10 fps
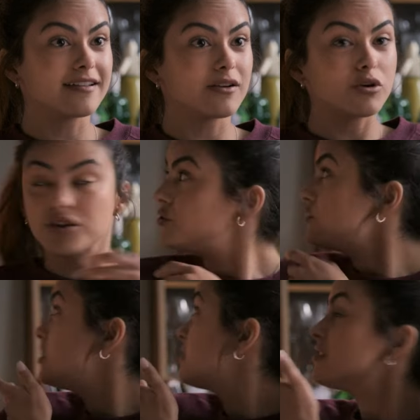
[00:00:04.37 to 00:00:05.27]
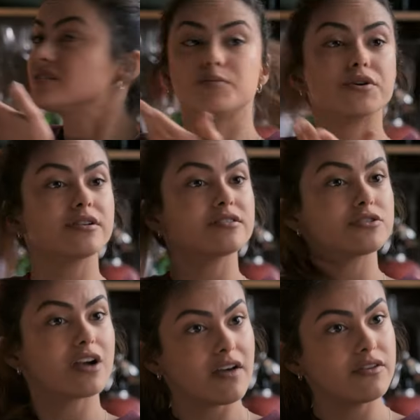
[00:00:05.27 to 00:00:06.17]
about the significance of art
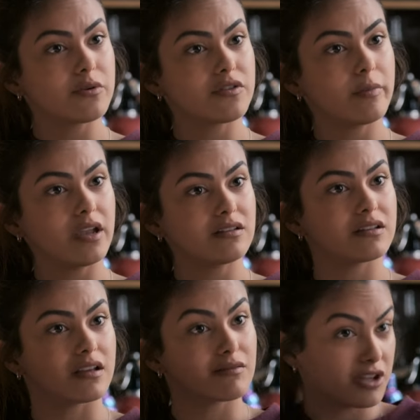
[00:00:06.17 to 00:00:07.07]
and Anna's dreams of